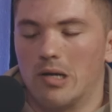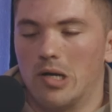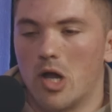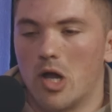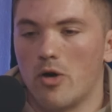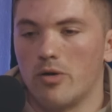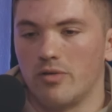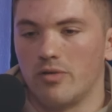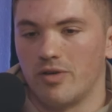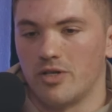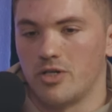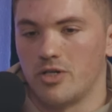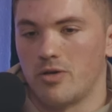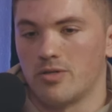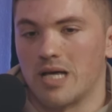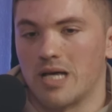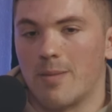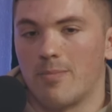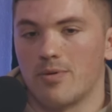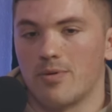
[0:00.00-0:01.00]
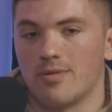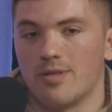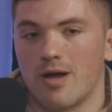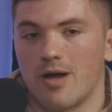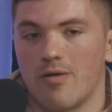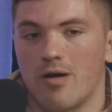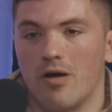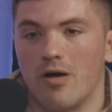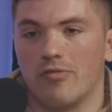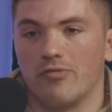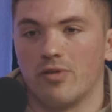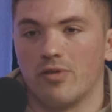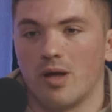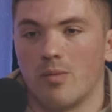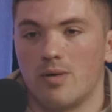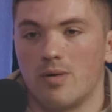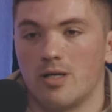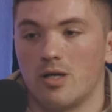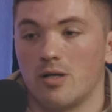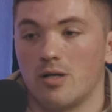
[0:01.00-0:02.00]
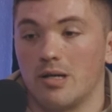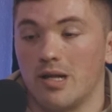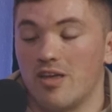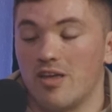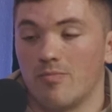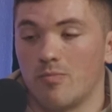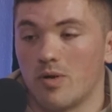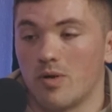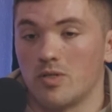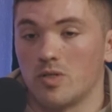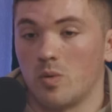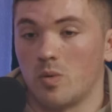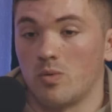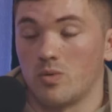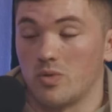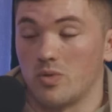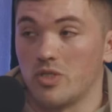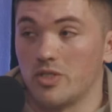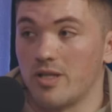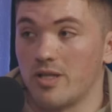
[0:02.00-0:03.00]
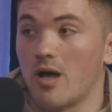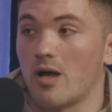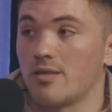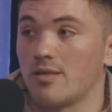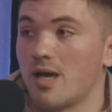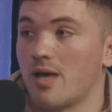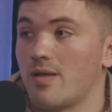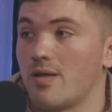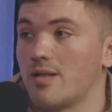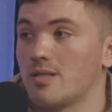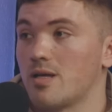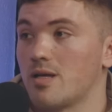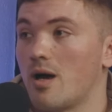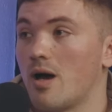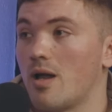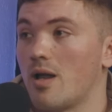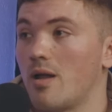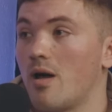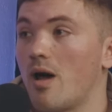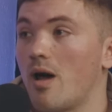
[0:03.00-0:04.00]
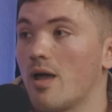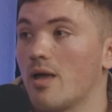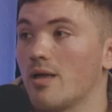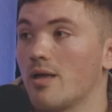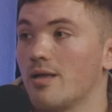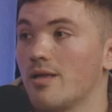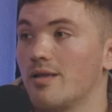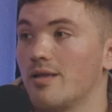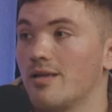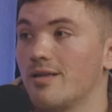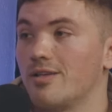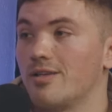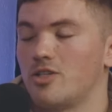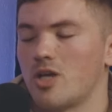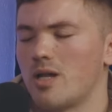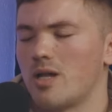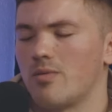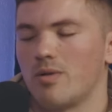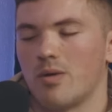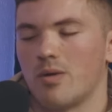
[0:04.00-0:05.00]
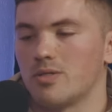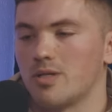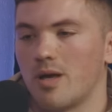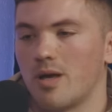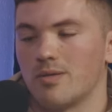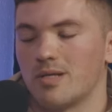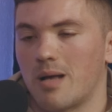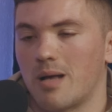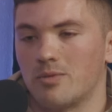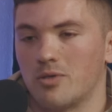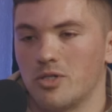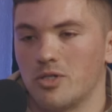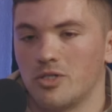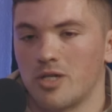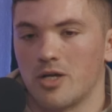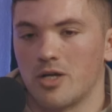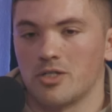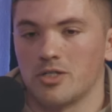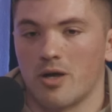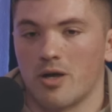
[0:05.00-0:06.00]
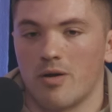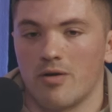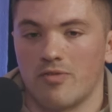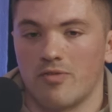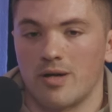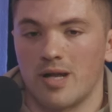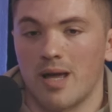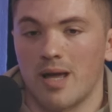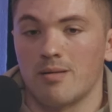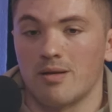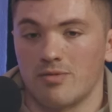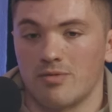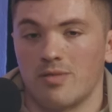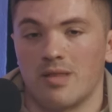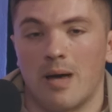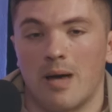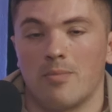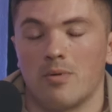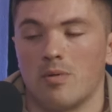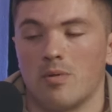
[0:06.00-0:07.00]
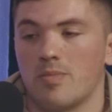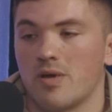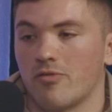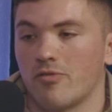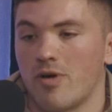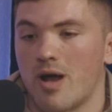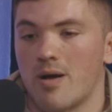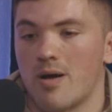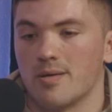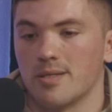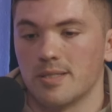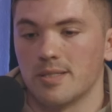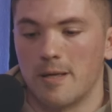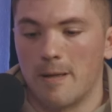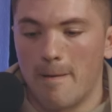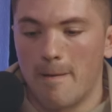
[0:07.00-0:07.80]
A load of issues happened thereafter, and we couldn't leave Bristol. We were stuck there the entire night. It was absolutely shit show. If I named everything that happened, it would be for hours.